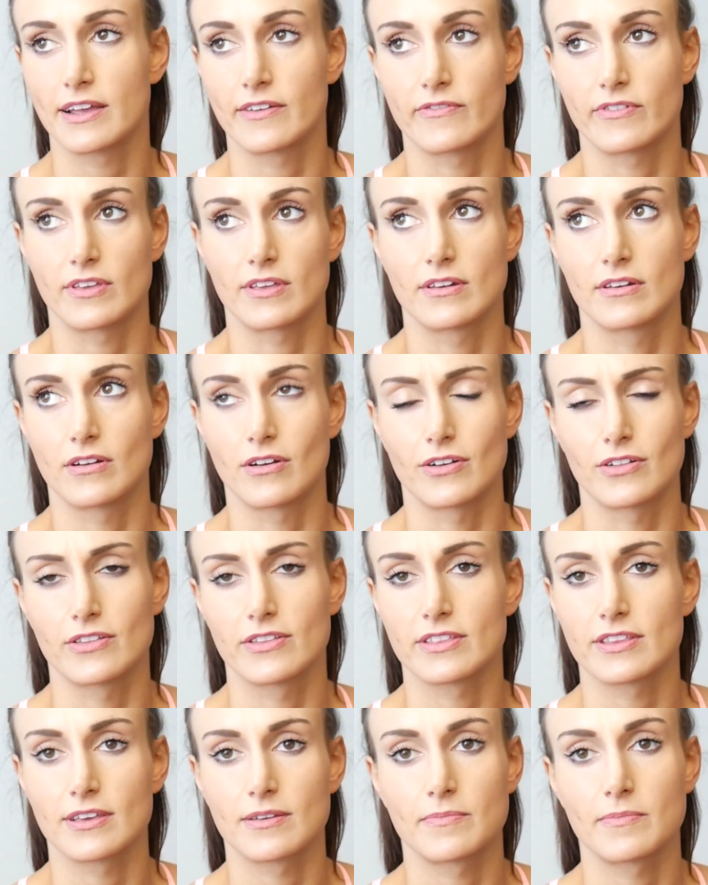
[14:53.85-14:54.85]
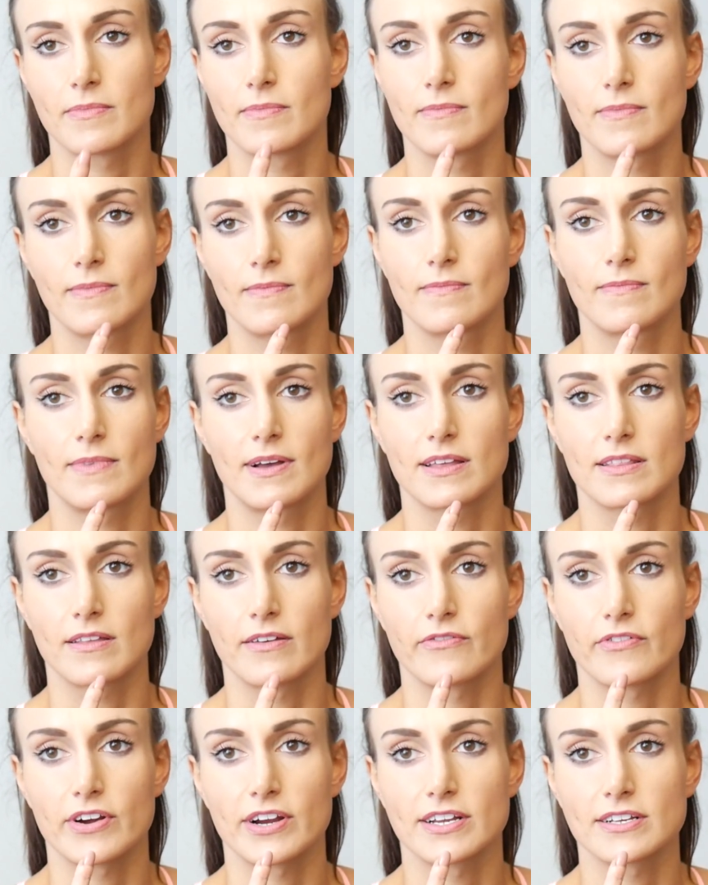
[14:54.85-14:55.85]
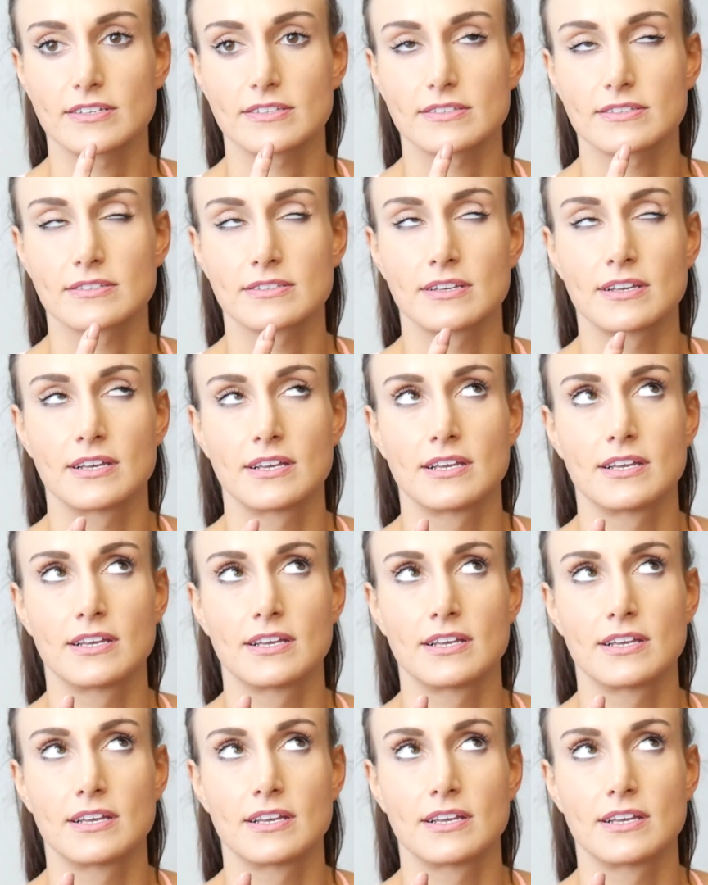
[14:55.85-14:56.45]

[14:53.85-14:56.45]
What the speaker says: I've eaten all of them. I love rice.